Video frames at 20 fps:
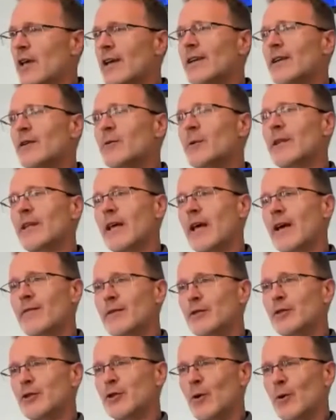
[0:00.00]
I didn't really have
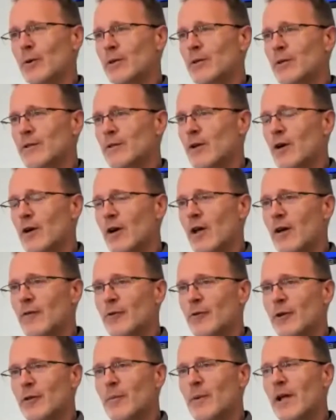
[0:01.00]
a joke to start
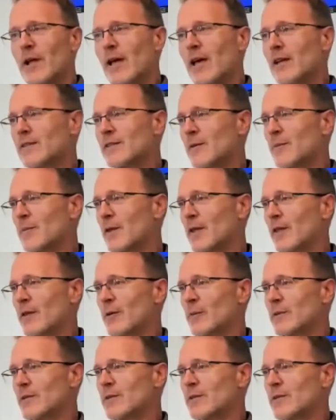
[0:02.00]
off with, but I had something
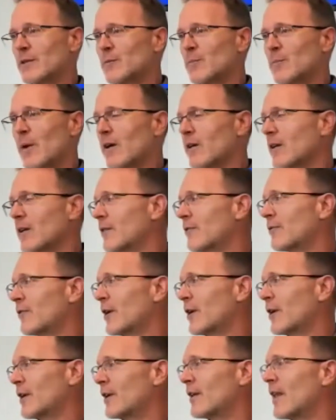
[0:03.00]
that was just mildly
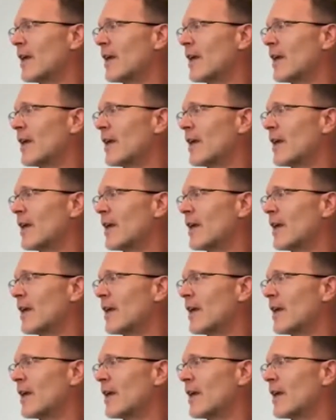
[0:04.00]
funny.